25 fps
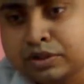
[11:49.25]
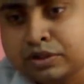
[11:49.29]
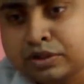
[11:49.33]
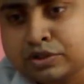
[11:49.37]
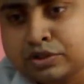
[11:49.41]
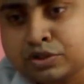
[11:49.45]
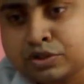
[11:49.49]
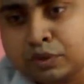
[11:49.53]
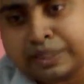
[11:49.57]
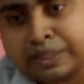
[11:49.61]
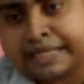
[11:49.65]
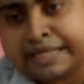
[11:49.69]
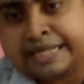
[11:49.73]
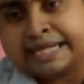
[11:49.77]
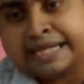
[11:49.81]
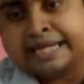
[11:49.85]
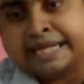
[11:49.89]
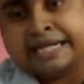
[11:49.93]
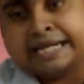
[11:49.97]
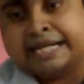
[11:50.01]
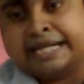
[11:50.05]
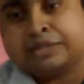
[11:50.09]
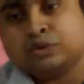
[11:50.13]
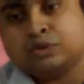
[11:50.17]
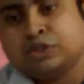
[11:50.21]
So
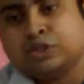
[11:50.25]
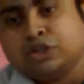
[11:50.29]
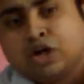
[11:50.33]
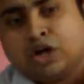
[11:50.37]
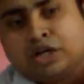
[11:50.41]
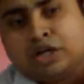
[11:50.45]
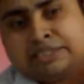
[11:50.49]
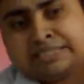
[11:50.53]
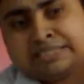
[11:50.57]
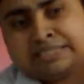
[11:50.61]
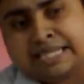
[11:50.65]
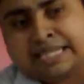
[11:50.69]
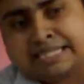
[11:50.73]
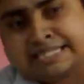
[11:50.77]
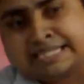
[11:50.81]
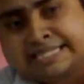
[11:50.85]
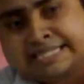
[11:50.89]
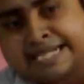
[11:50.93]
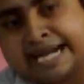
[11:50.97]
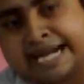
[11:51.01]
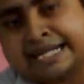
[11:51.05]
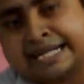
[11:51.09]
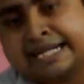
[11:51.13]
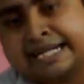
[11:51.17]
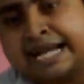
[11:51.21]
it will not just
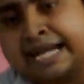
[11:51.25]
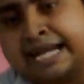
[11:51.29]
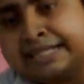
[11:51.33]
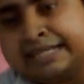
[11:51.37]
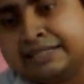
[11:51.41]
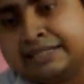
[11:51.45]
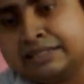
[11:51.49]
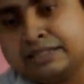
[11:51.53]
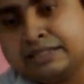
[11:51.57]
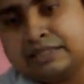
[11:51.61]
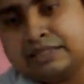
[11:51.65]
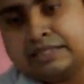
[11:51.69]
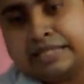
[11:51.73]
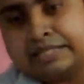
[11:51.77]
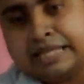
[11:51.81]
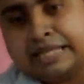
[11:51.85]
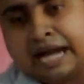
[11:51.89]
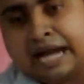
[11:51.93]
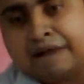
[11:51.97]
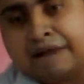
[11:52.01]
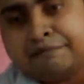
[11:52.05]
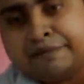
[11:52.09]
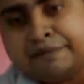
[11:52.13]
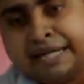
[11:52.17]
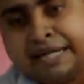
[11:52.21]
straight line.
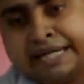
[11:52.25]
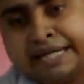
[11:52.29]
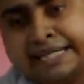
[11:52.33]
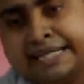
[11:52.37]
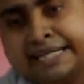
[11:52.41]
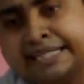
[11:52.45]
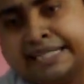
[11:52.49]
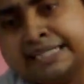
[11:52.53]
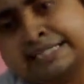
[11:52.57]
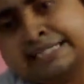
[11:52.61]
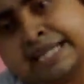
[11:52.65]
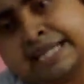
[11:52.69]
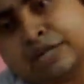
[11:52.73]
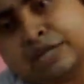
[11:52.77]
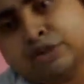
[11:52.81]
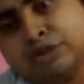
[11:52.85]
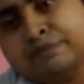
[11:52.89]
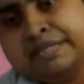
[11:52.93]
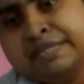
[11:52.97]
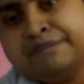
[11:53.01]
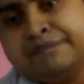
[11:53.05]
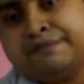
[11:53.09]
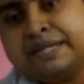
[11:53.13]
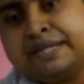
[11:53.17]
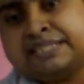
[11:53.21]
After hitting it, there will
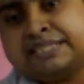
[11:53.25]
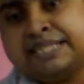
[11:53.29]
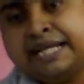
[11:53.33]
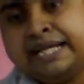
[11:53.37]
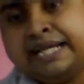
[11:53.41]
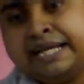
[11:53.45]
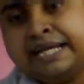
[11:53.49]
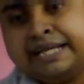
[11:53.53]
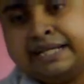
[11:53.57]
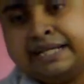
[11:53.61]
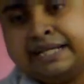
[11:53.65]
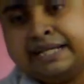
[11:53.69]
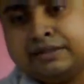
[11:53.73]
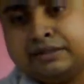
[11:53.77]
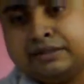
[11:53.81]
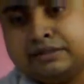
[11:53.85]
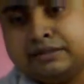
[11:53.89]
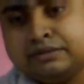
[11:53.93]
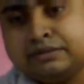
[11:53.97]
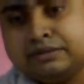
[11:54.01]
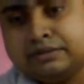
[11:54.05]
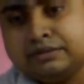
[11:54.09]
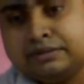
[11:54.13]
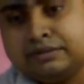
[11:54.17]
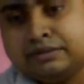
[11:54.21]
be refraction angle.
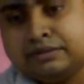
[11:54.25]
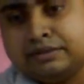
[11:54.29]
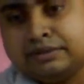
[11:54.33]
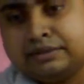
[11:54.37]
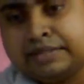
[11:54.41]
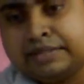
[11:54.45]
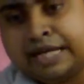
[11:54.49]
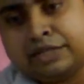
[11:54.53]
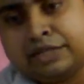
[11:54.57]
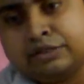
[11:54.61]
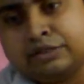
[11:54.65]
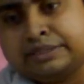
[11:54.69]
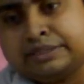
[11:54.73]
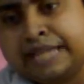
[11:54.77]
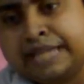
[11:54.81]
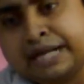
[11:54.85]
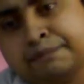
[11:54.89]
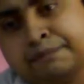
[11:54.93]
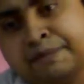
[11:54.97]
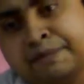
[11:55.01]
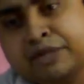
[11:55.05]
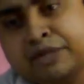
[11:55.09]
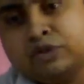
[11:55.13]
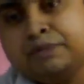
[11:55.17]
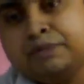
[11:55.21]
That
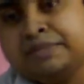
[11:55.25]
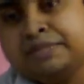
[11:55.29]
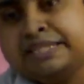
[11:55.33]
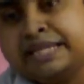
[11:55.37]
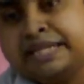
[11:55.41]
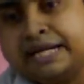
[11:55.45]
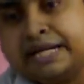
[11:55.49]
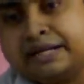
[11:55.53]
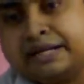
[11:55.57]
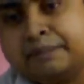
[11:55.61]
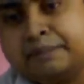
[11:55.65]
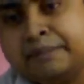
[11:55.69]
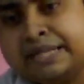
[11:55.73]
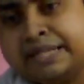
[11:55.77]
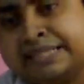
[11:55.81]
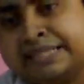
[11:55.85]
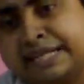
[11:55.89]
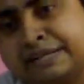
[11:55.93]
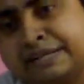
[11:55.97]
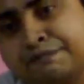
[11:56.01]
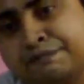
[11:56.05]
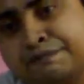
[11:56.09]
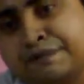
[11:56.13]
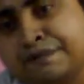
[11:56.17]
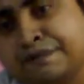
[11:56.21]
part will be there, but the
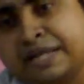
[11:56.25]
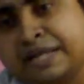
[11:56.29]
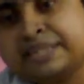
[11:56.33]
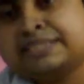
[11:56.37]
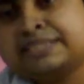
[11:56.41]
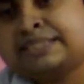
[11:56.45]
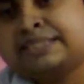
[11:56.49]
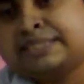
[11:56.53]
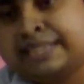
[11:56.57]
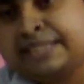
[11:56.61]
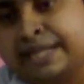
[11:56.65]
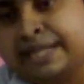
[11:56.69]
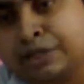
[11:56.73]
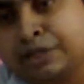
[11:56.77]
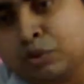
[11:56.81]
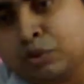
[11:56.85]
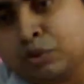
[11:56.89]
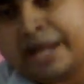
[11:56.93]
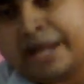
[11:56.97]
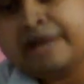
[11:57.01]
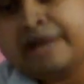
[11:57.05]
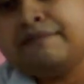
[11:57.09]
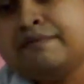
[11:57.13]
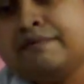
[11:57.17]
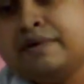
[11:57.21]
refracted
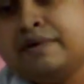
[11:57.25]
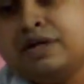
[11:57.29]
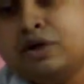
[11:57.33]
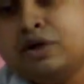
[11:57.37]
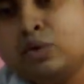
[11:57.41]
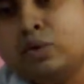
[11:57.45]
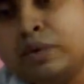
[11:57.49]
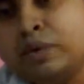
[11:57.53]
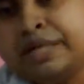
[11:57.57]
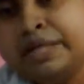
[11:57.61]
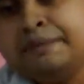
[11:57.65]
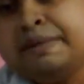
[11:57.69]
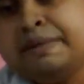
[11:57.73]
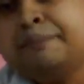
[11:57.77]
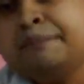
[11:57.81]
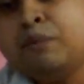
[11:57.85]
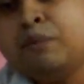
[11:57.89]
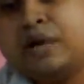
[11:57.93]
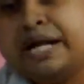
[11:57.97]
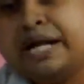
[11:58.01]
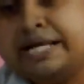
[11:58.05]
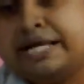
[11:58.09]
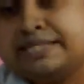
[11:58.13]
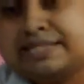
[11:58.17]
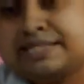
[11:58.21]
wave will be
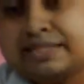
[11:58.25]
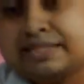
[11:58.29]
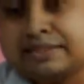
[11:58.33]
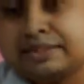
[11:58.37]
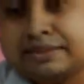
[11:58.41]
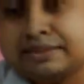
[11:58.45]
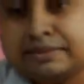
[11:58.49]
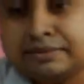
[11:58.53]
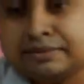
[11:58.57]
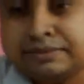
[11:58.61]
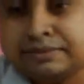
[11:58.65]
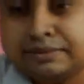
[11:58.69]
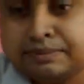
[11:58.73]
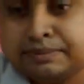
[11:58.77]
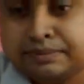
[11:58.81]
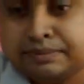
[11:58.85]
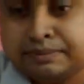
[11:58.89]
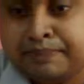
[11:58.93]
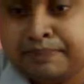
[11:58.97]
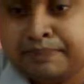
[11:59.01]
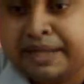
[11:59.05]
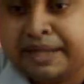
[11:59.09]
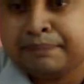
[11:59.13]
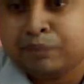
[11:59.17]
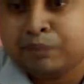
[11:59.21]
polarized,
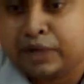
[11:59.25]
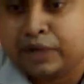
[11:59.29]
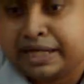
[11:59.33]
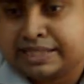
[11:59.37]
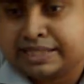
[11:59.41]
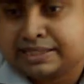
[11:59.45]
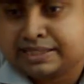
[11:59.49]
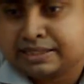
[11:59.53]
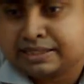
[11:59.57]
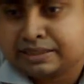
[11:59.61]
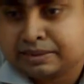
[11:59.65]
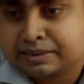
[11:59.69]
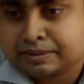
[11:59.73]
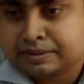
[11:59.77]
plane polarized.